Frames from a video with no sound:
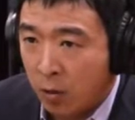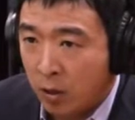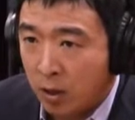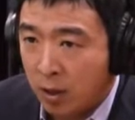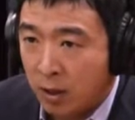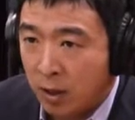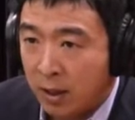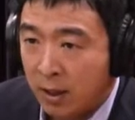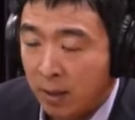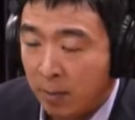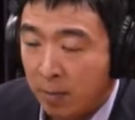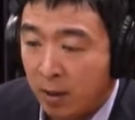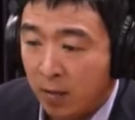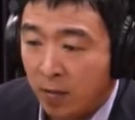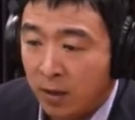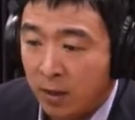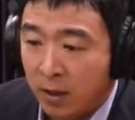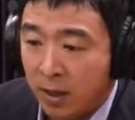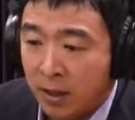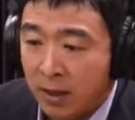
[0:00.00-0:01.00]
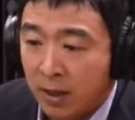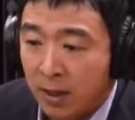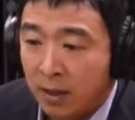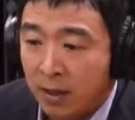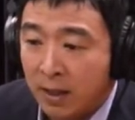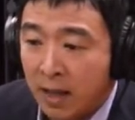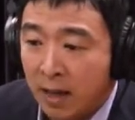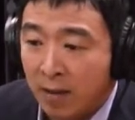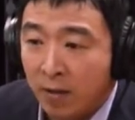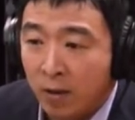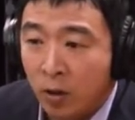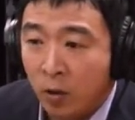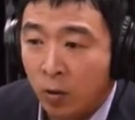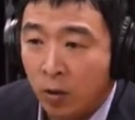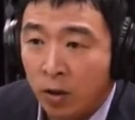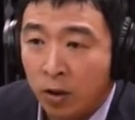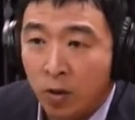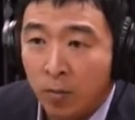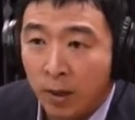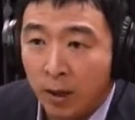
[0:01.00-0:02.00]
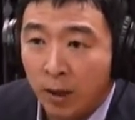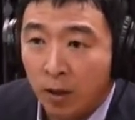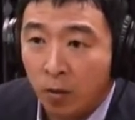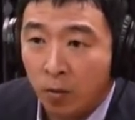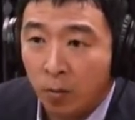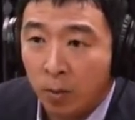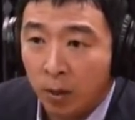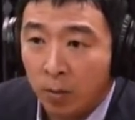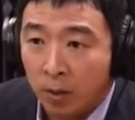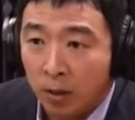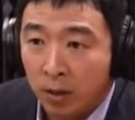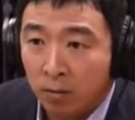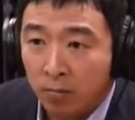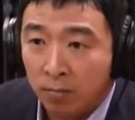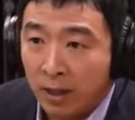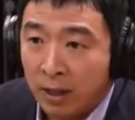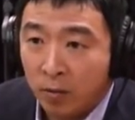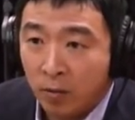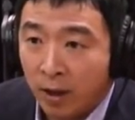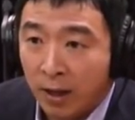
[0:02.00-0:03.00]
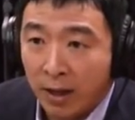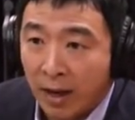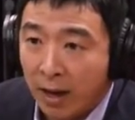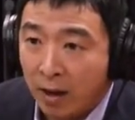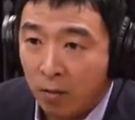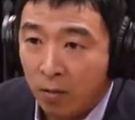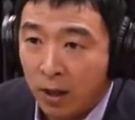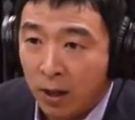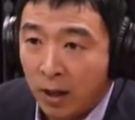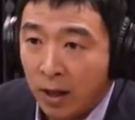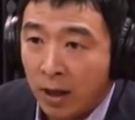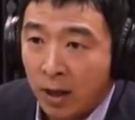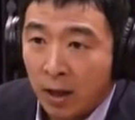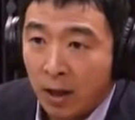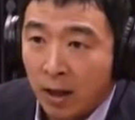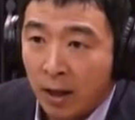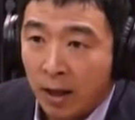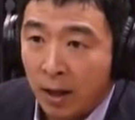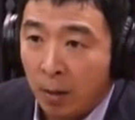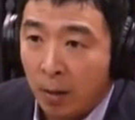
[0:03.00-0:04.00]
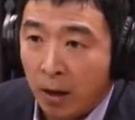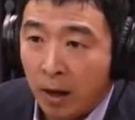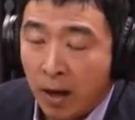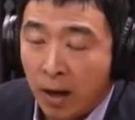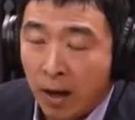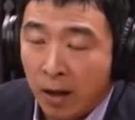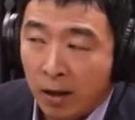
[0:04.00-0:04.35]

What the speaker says: which is the same levels as El Salvador and the Dominican Republic. That's right now. Like